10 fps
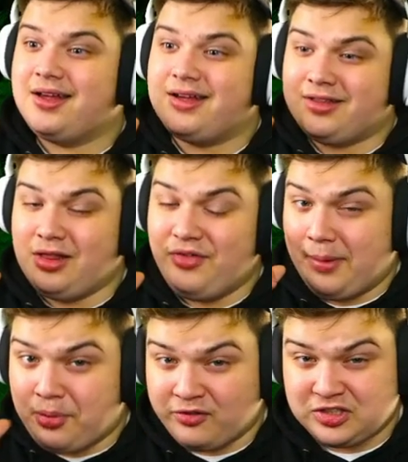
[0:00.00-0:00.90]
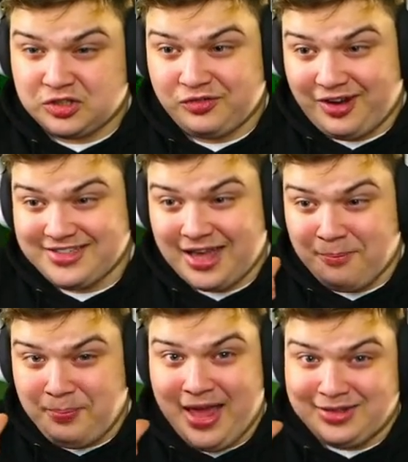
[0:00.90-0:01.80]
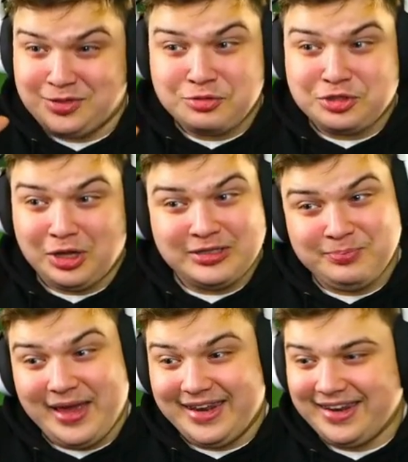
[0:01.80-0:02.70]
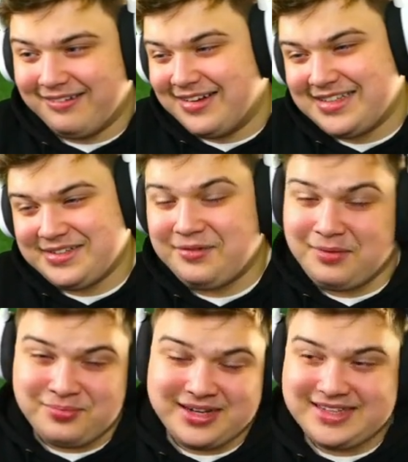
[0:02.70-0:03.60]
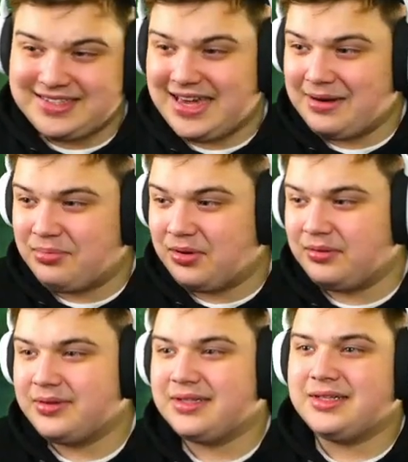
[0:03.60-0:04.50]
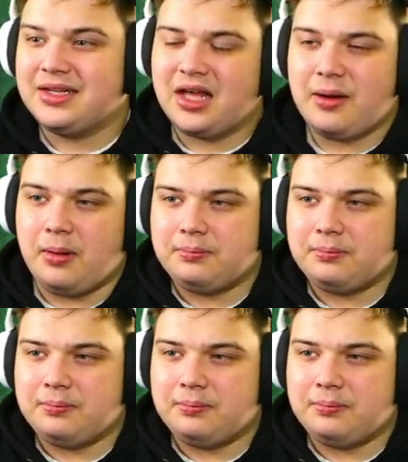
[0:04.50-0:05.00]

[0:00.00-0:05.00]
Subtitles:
The only thing that profited so far is that big $200 spin, which went pretty insane, but come on.